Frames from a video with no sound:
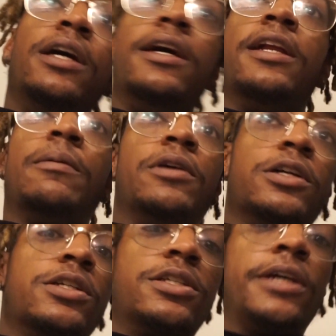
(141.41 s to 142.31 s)
and I'm gonna
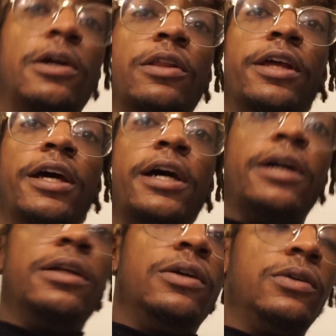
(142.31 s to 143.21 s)
sell that
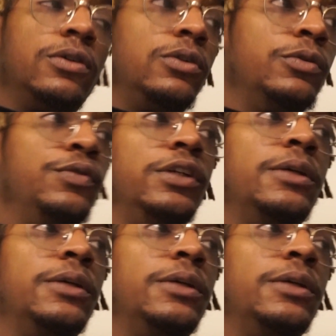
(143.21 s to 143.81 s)
hopefully